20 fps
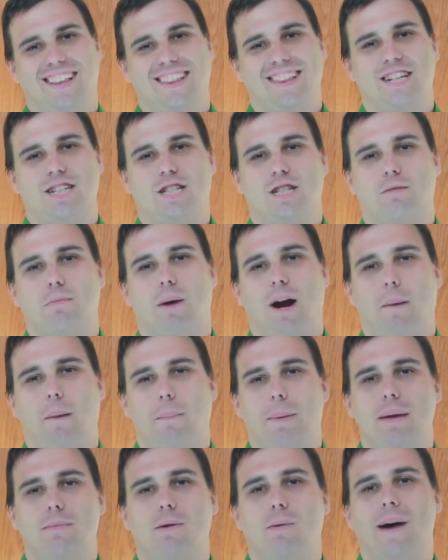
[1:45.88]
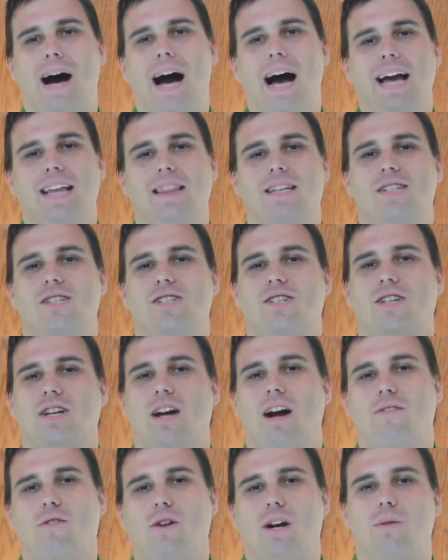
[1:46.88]
The smart people behind the
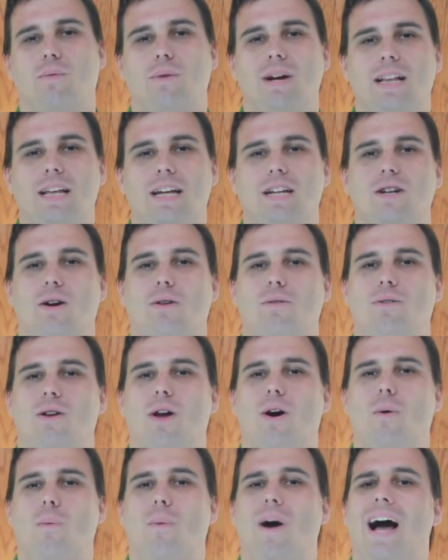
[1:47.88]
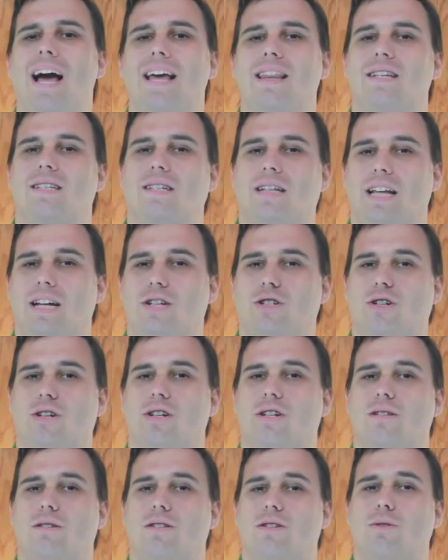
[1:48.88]
discovery really don't know why this
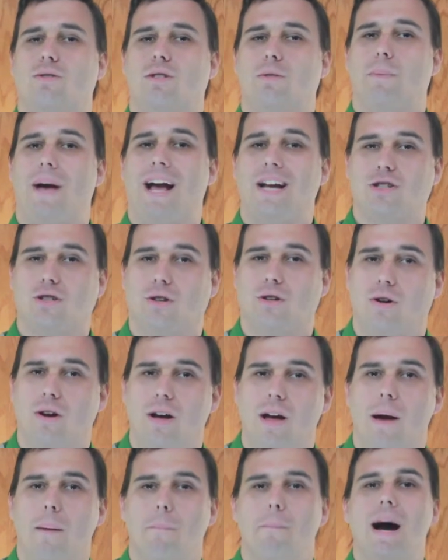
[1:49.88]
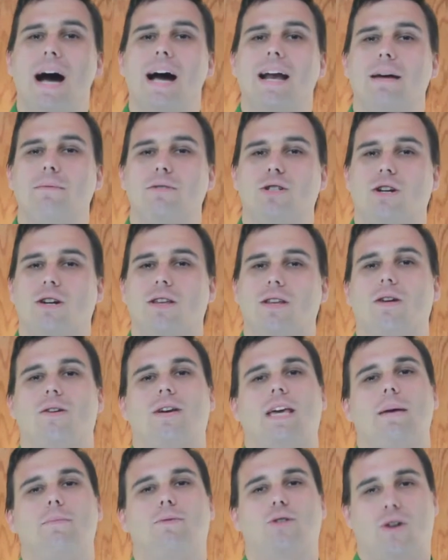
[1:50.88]
glacier is so special, but I'm sure they'll
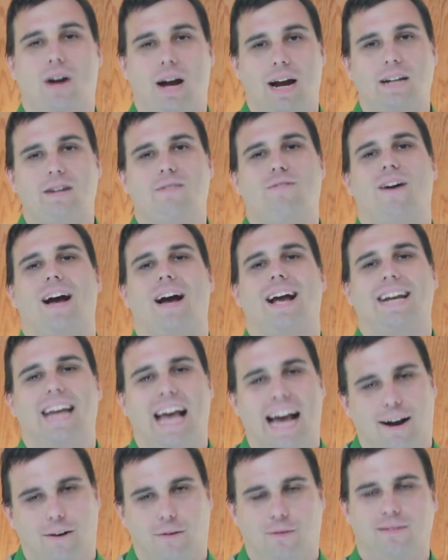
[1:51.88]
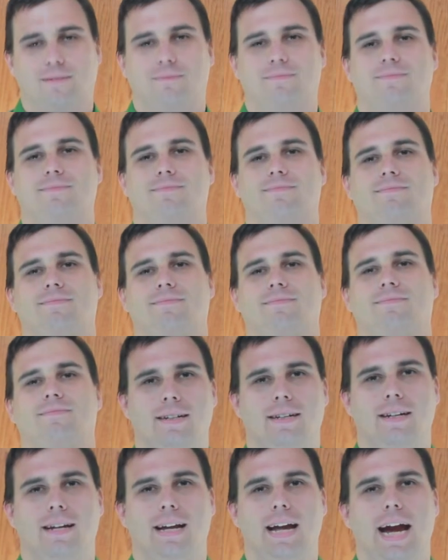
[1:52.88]
keep trying to find out.
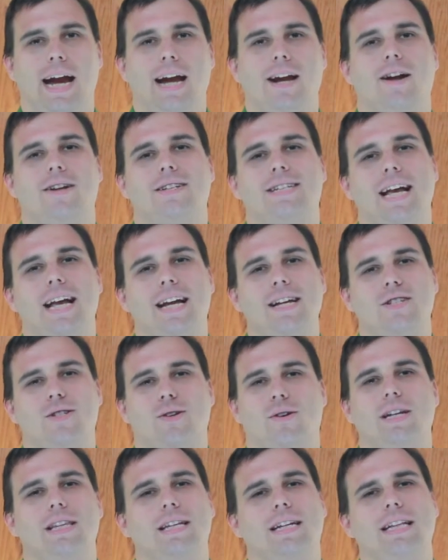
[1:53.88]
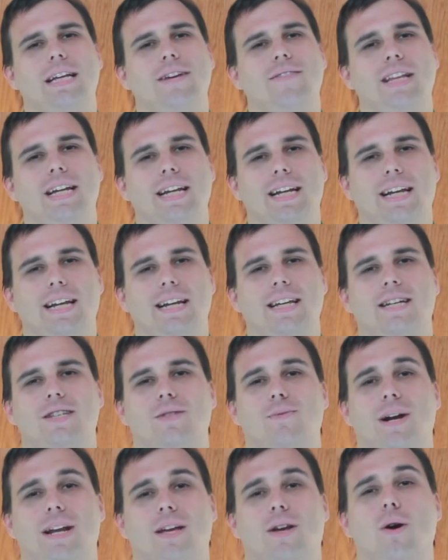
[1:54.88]
In our second story, the Cleveland
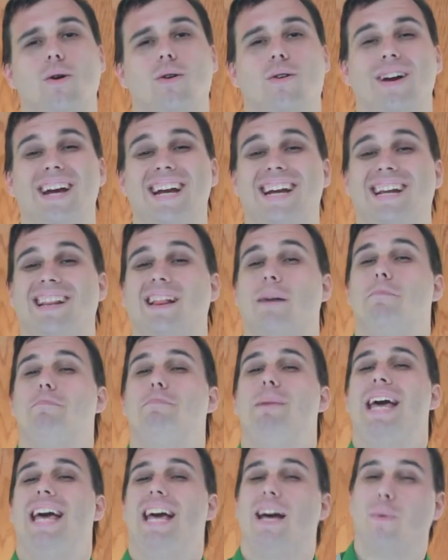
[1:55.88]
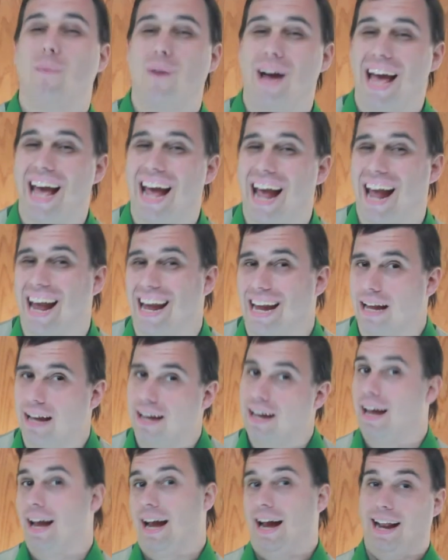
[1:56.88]
Indians want to go green in a big way.
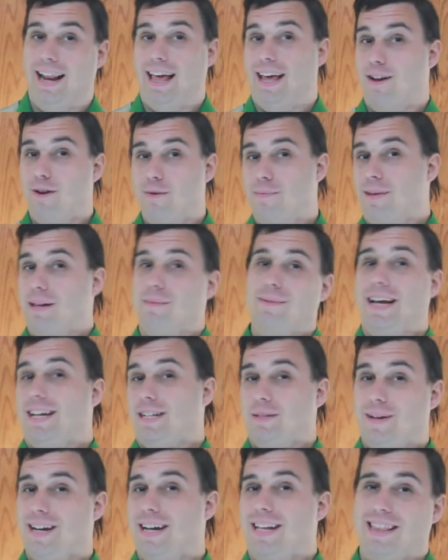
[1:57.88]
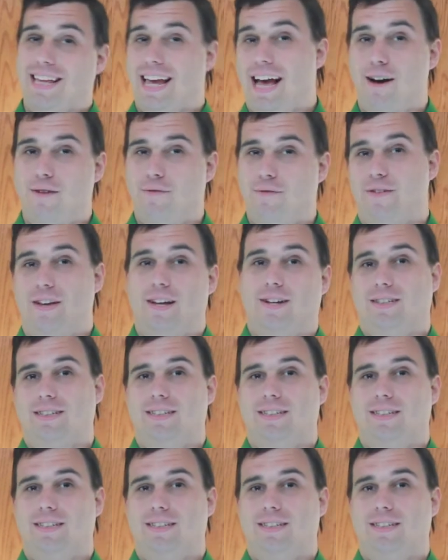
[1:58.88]
And I don't mean by expanding the outfield.